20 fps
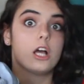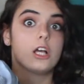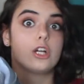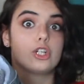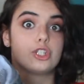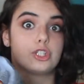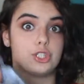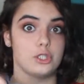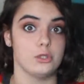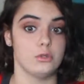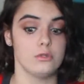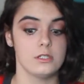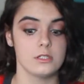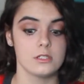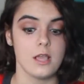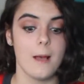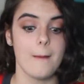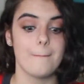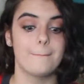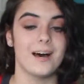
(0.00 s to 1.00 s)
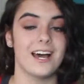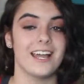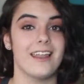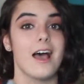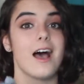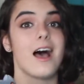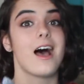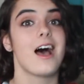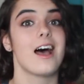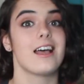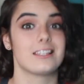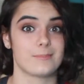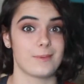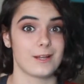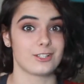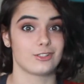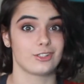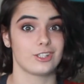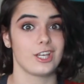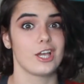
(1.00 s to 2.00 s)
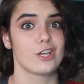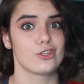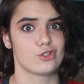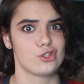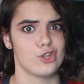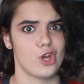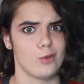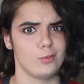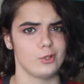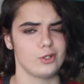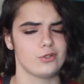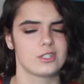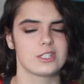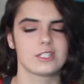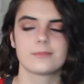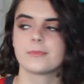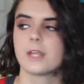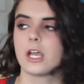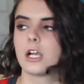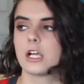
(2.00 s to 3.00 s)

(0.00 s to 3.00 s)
shoes, but especially snow boots.